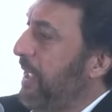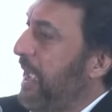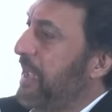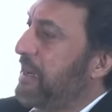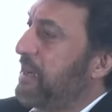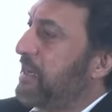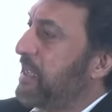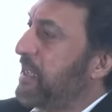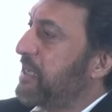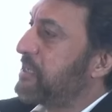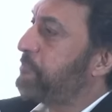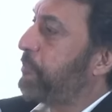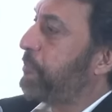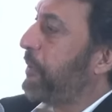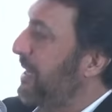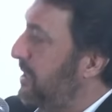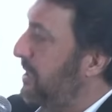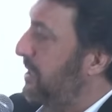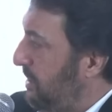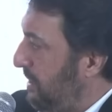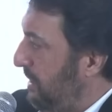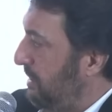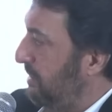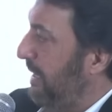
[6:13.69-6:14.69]
and it has
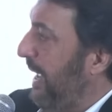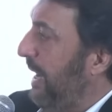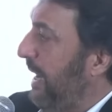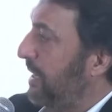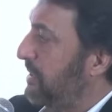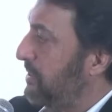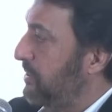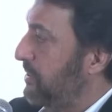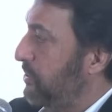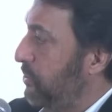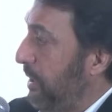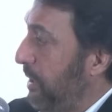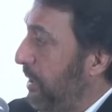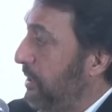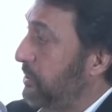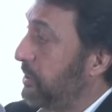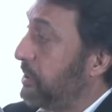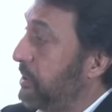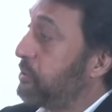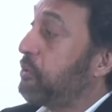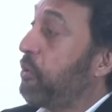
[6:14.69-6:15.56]
priced in that situation.